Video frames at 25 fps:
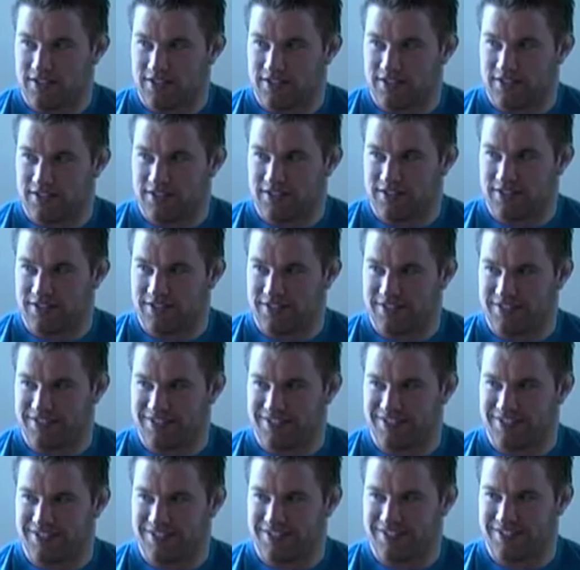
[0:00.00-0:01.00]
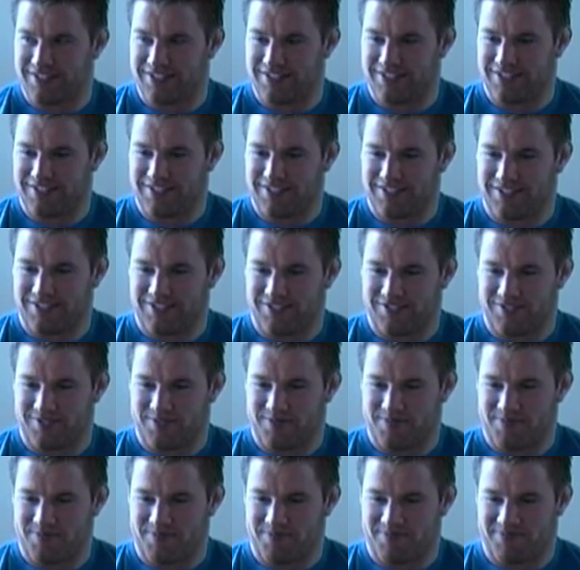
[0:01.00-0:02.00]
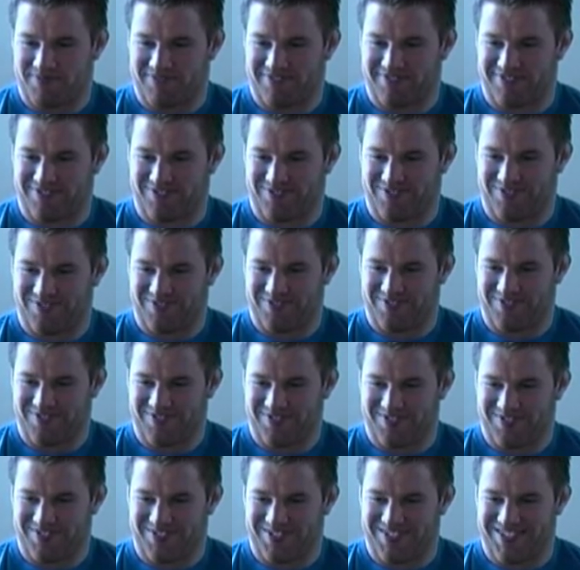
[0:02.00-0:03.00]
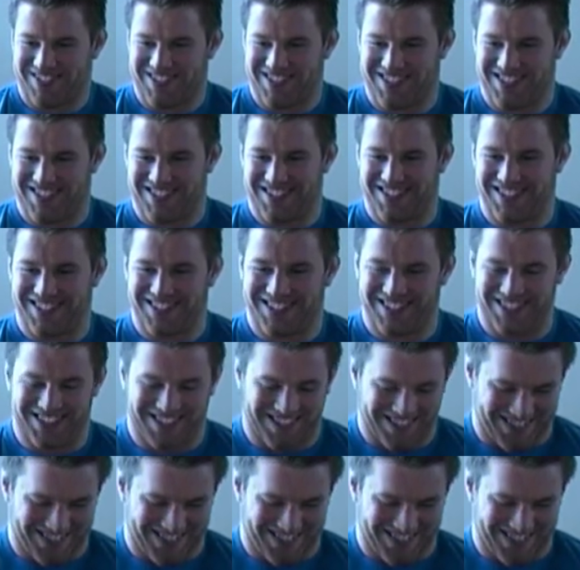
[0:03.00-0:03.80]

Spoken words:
[no speech]